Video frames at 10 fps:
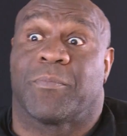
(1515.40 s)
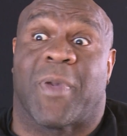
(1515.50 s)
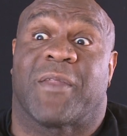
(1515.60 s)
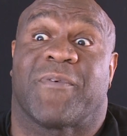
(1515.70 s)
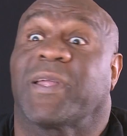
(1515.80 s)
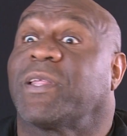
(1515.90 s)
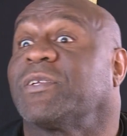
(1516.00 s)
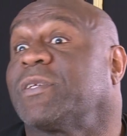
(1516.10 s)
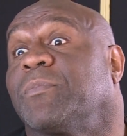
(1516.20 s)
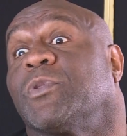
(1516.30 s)
Matter of fact,
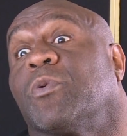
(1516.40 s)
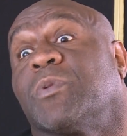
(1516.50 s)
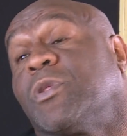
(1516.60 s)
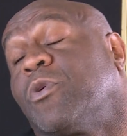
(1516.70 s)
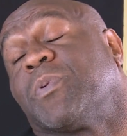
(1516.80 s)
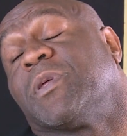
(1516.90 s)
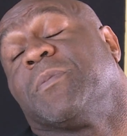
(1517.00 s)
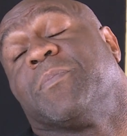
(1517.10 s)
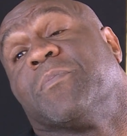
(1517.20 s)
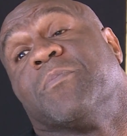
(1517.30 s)
here's
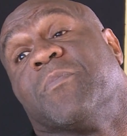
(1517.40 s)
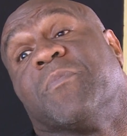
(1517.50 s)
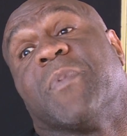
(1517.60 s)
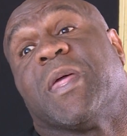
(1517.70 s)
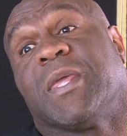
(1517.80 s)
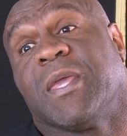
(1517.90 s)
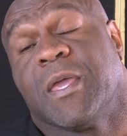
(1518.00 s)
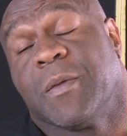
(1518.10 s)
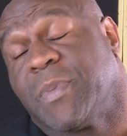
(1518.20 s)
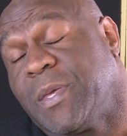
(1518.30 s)
something many
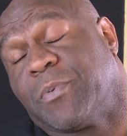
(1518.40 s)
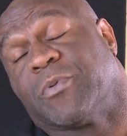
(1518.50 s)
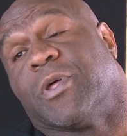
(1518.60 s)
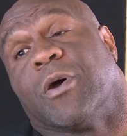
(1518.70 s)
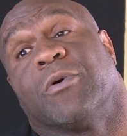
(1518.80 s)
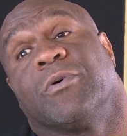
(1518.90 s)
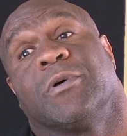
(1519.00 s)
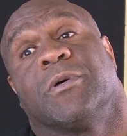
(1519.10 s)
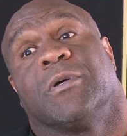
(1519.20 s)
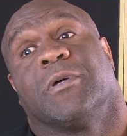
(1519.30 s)
people know.
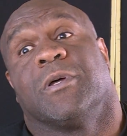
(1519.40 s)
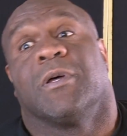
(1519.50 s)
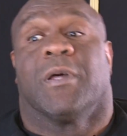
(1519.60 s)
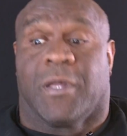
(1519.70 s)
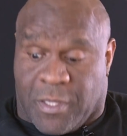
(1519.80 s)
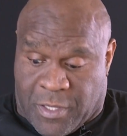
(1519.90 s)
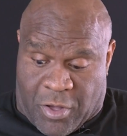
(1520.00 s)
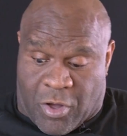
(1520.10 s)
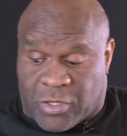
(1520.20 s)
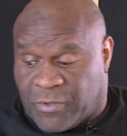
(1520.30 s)

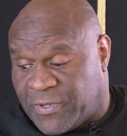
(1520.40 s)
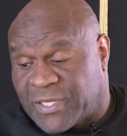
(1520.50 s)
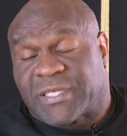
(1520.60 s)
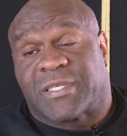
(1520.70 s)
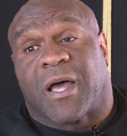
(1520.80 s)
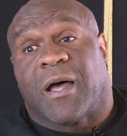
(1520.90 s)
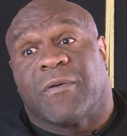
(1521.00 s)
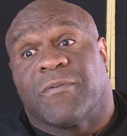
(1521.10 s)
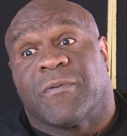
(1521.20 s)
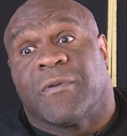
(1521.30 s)
All of this
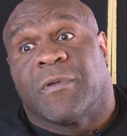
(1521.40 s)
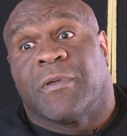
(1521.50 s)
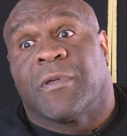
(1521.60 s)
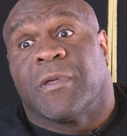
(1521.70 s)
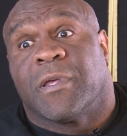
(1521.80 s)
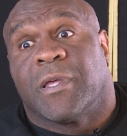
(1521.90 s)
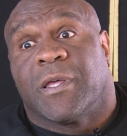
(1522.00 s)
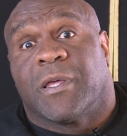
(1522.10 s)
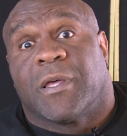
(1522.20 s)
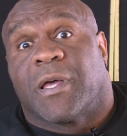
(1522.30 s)
stuff,
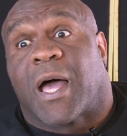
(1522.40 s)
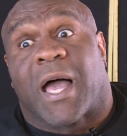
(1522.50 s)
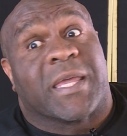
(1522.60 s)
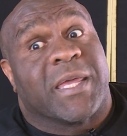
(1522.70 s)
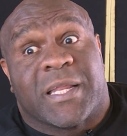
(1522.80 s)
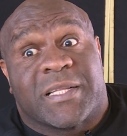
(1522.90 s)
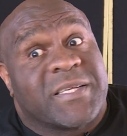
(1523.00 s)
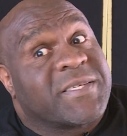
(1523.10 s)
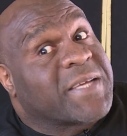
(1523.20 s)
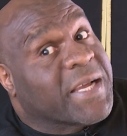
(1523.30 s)
I get at
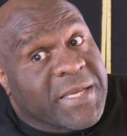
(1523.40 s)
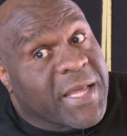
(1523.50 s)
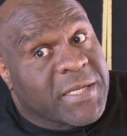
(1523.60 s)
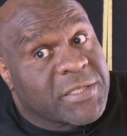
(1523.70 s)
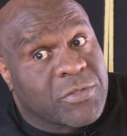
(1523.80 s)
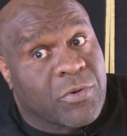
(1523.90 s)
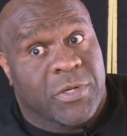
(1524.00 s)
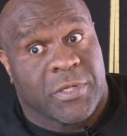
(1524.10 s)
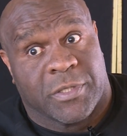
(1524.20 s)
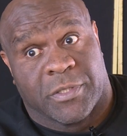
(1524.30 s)
secondhand
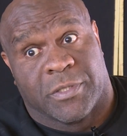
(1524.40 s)
store.